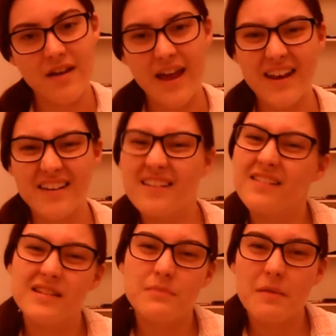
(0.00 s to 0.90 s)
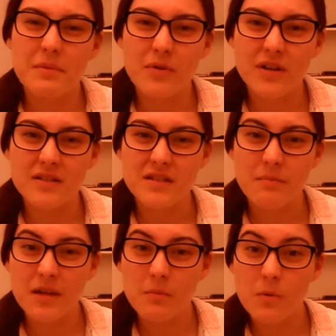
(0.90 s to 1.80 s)
and this may be boring to some
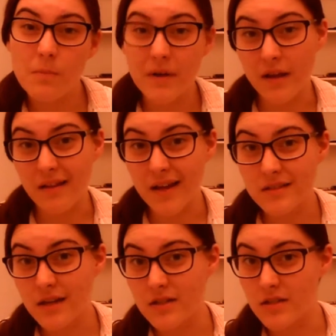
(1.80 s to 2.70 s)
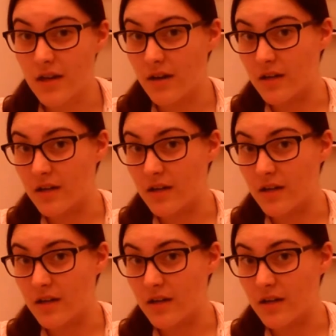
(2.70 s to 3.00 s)
people, but I like stationery,